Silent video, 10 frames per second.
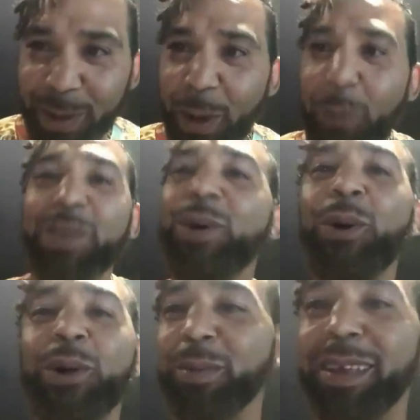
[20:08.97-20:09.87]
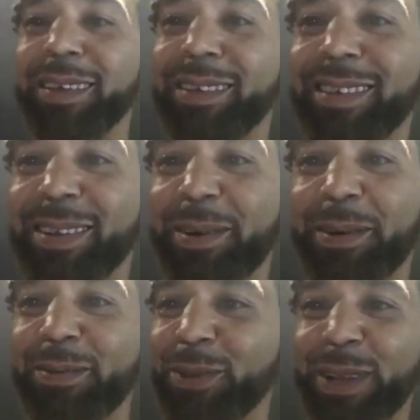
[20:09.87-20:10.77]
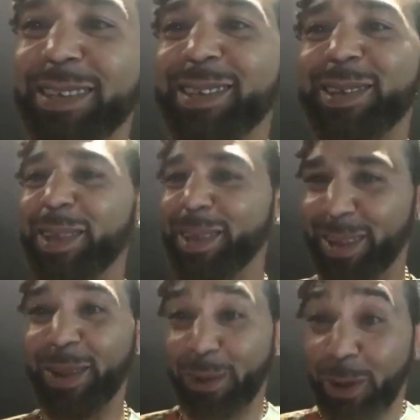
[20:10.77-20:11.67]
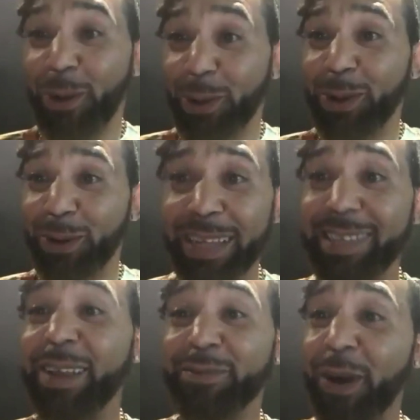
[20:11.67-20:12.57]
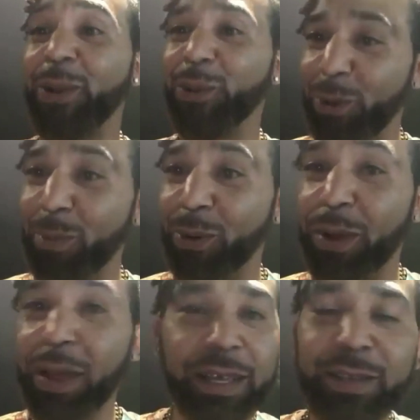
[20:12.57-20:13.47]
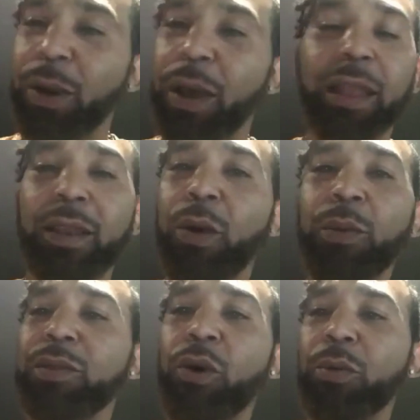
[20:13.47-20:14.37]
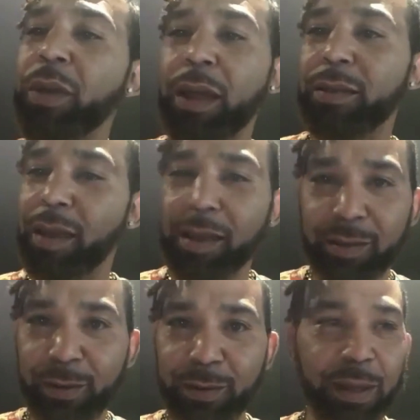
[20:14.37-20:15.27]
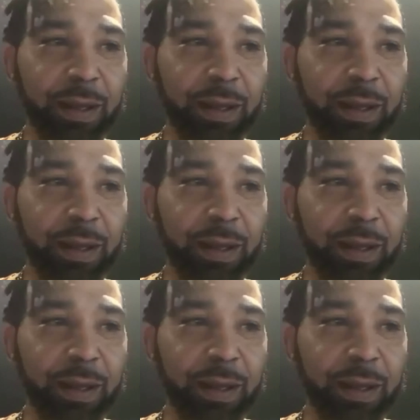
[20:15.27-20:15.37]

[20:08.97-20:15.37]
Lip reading: no one taught me. If you listen to the earlier, I said it felt normal. So no one taught me how to tattoo.